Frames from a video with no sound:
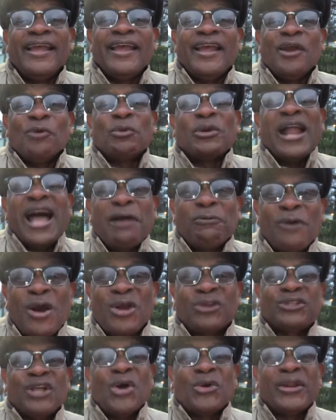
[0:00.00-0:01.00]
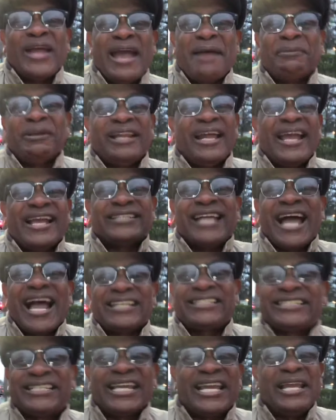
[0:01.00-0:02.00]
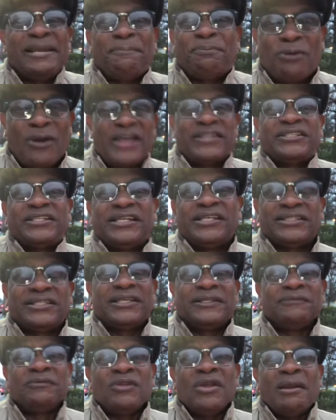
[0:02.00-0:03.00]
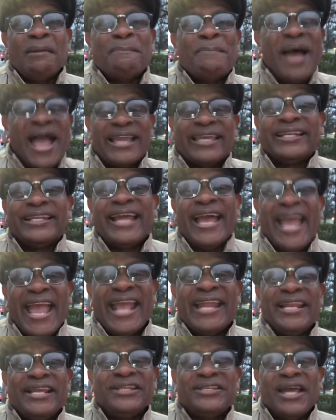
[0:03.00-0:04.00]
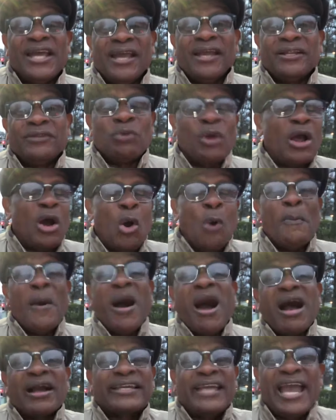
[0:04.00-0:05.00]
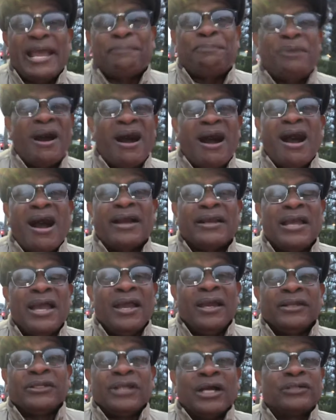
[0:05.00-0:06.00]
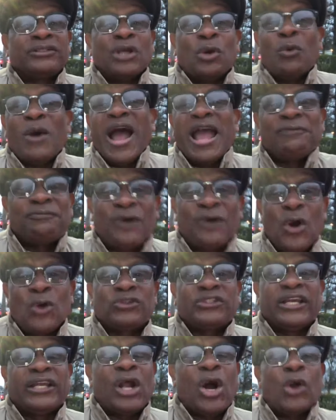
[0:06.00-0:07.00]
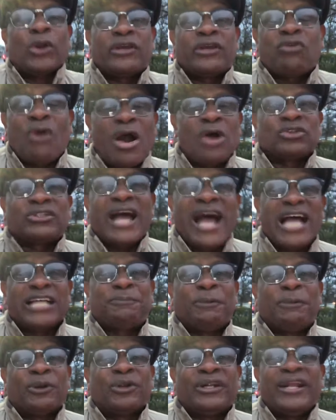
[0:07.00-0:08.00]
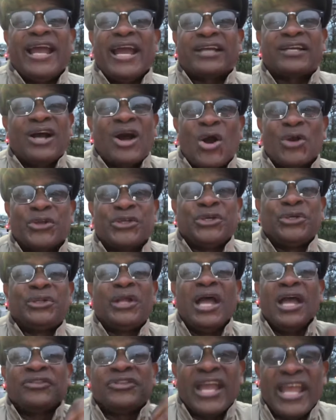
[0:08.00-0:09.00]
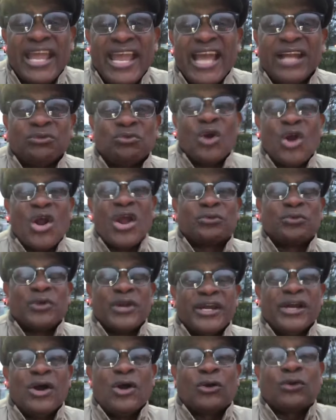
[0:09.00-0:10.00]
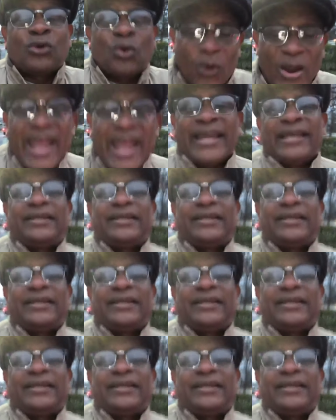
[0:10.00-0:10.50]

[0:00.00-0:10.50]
When I worked on the ambulance, I seen prejudice. Back in the 80s, on Marquette Park, the white folks at Holy Cross Hospital, they'll call you the N-word real quick.